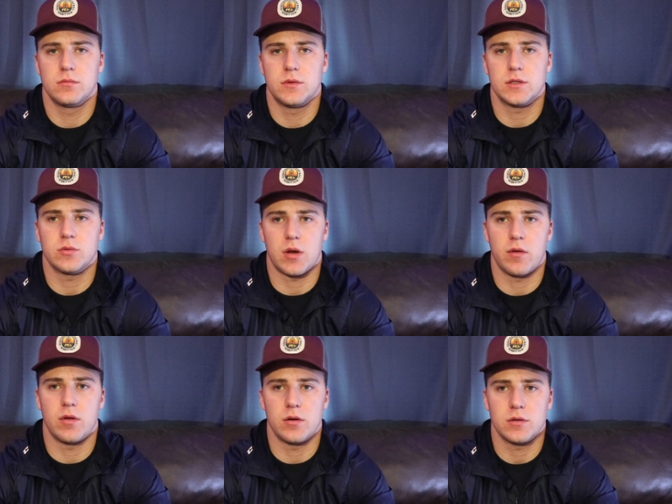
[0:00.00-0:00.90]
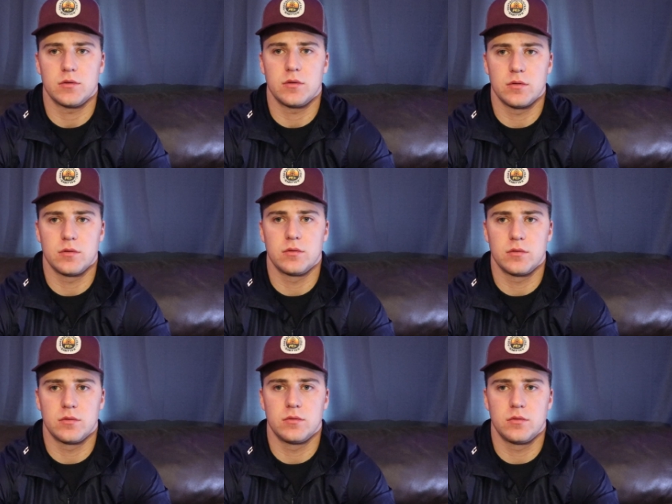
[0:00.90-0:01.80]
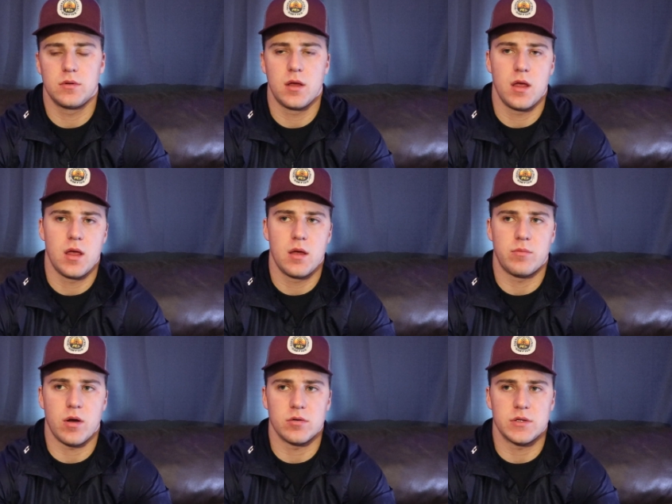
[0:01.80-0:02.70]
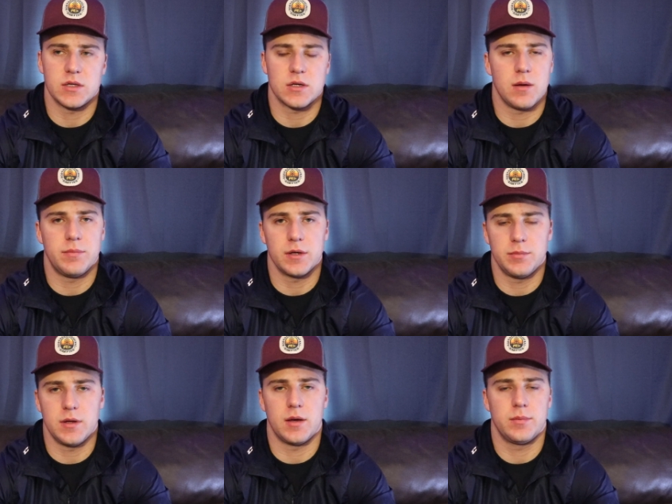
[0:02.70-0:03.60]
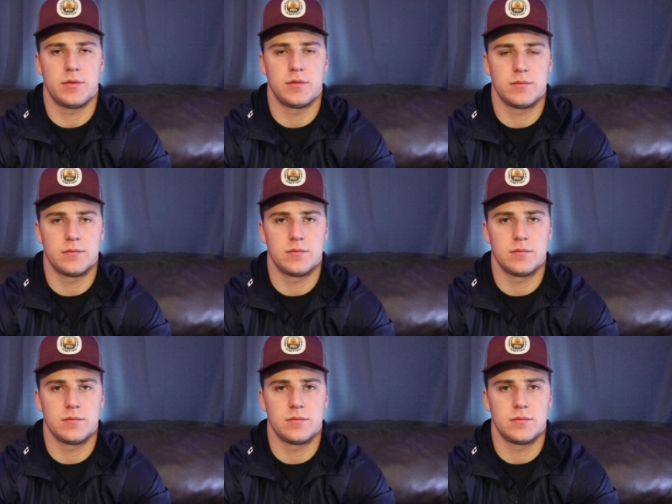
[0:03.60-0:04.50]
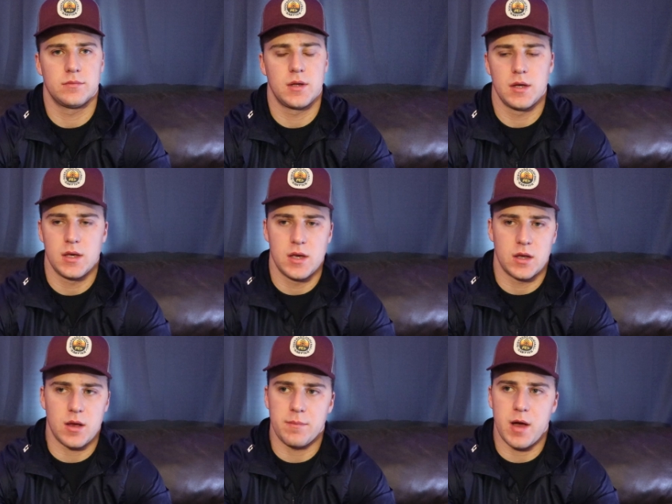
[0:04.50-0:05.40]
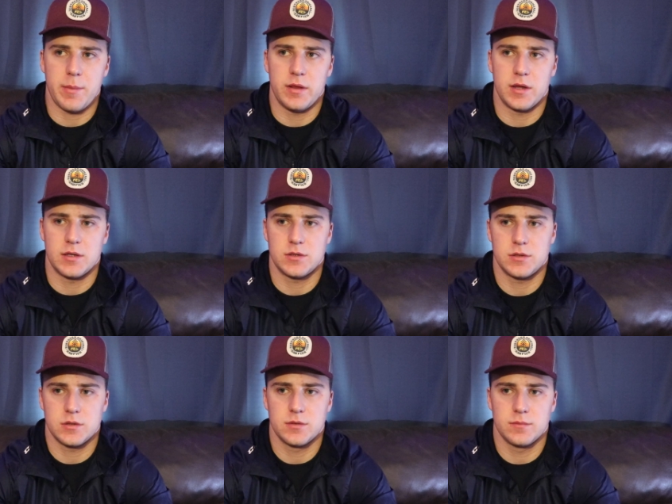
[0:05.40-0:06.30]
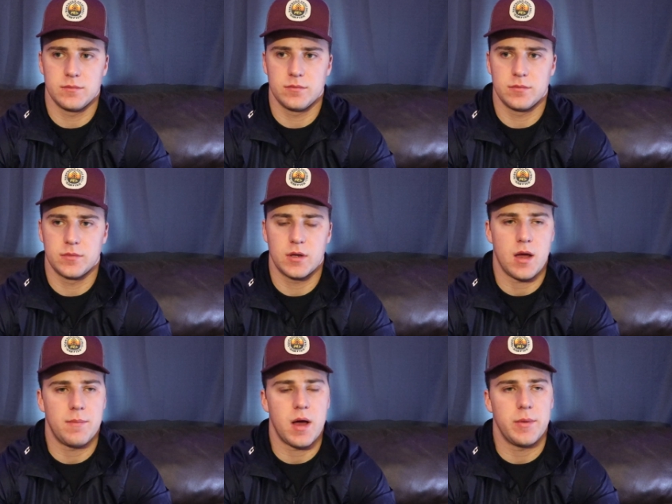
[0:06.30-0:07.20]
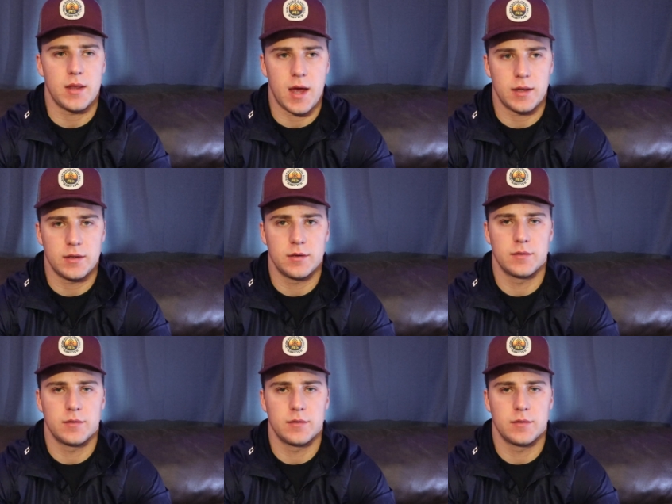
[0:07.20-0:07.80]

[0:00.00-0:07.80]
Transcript: This is what I've noticed. Bro says, come pick me up. Come buy me this. Come buy me that.